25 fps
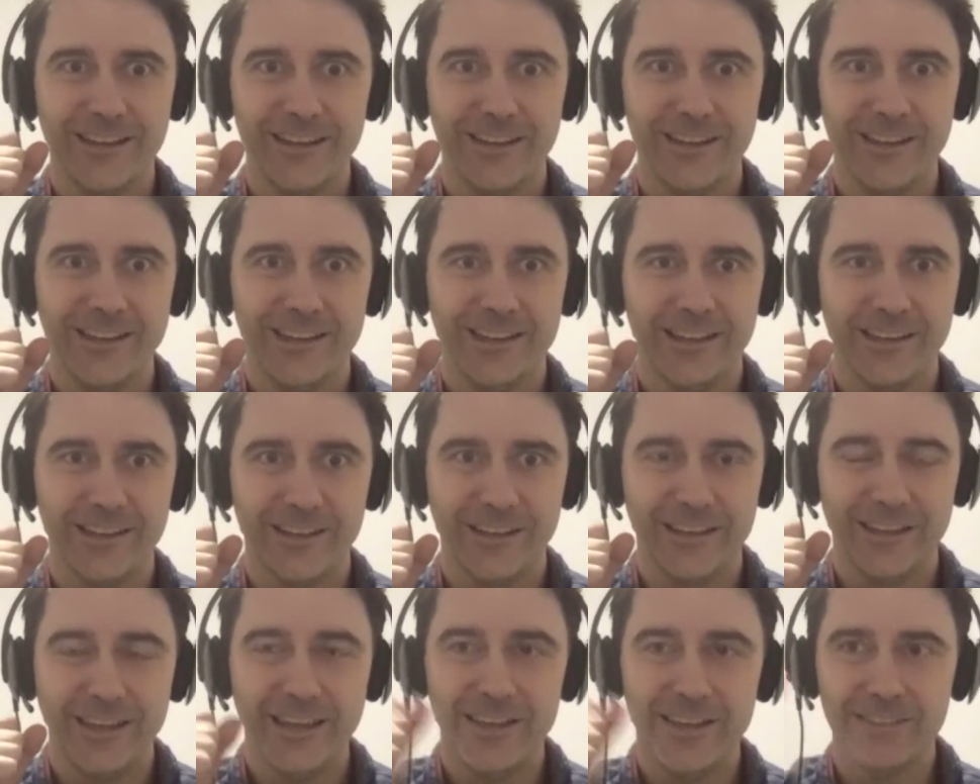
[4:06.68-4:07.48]
of like
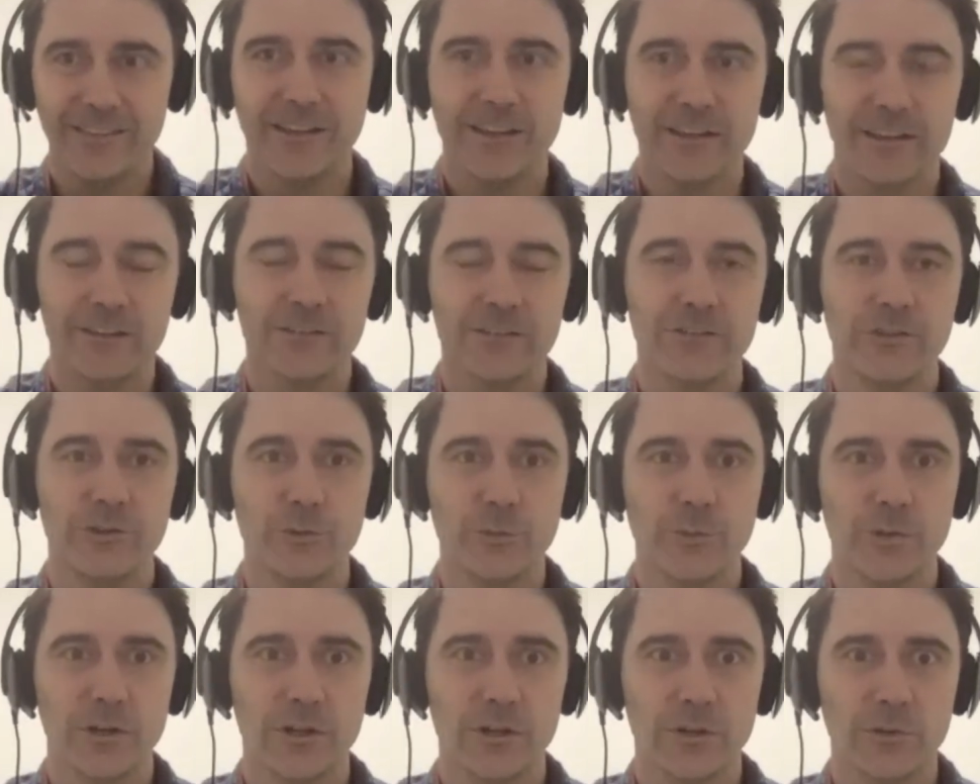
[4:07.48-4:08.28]
hit the
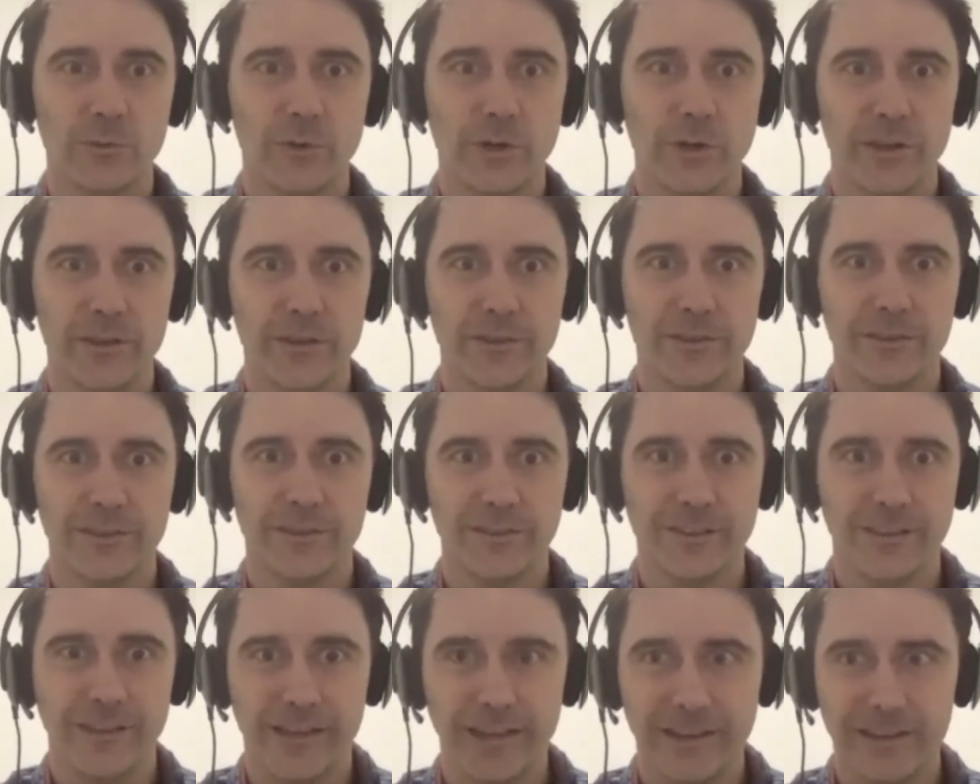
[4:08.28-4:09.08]
consumer with
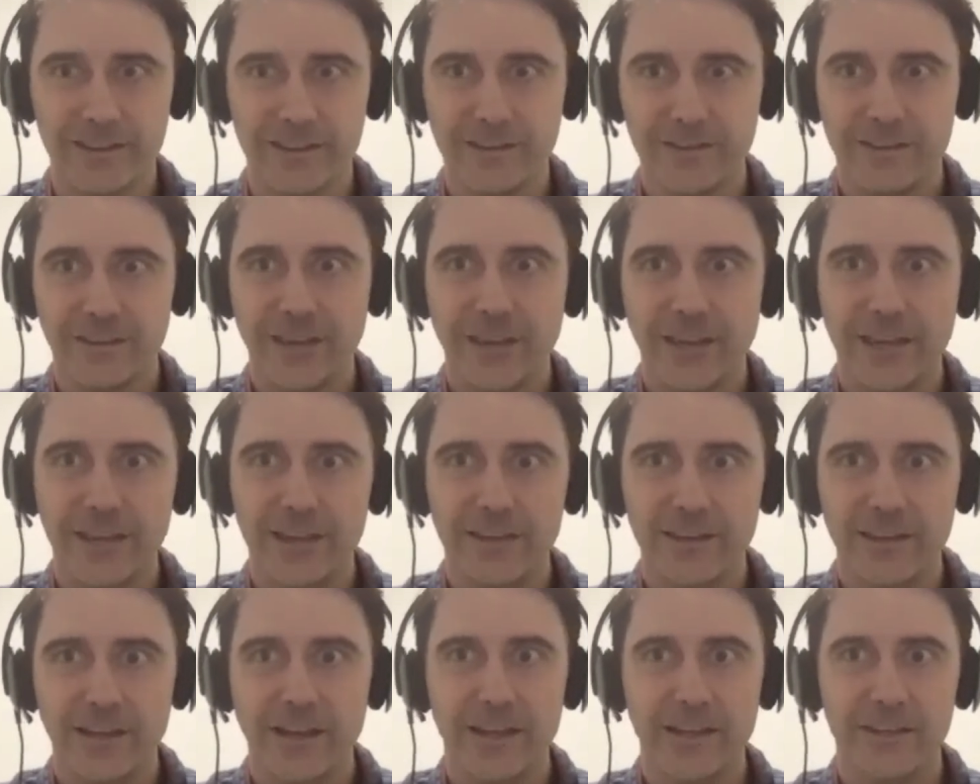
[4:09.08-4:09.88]
like, hey,
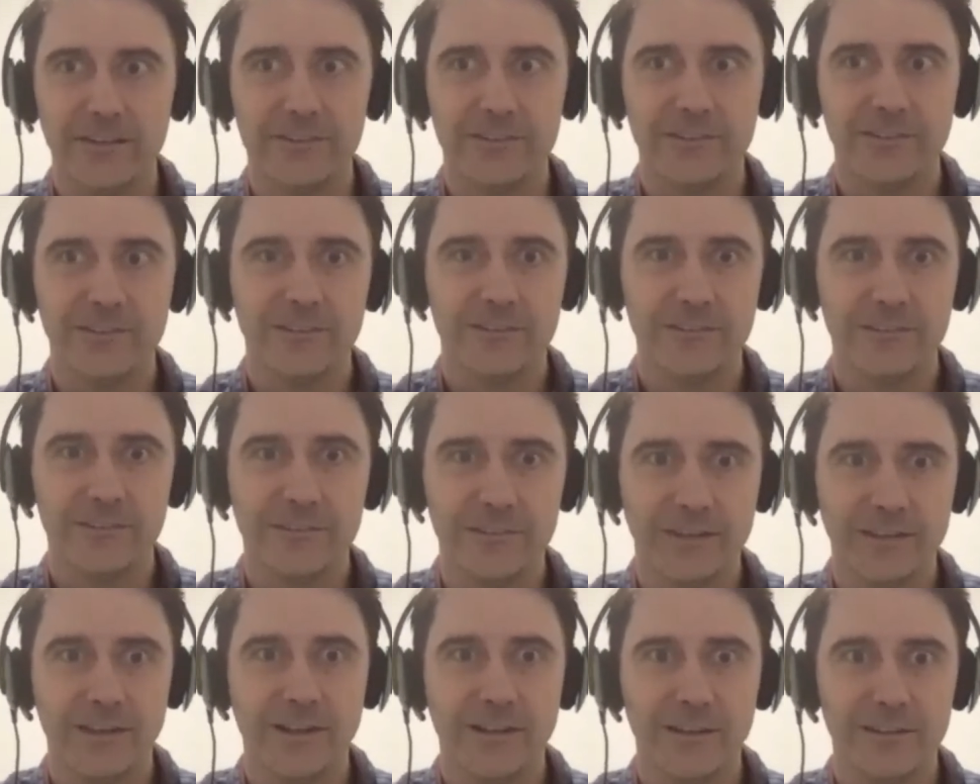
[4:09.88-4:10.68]
us,
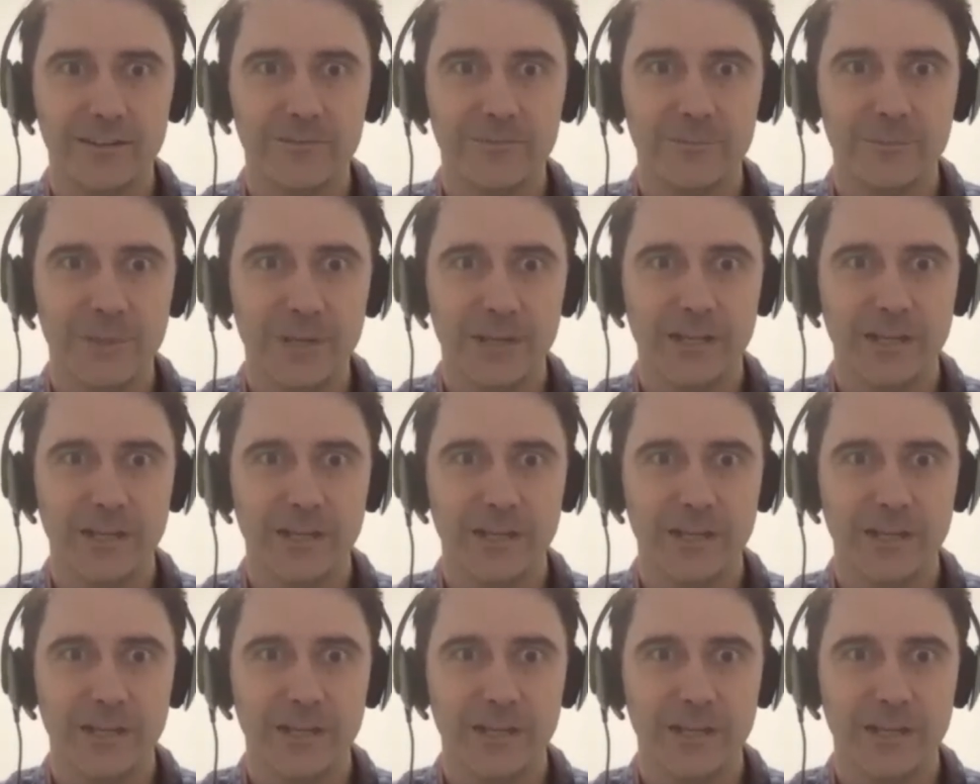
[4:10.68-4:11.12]
pick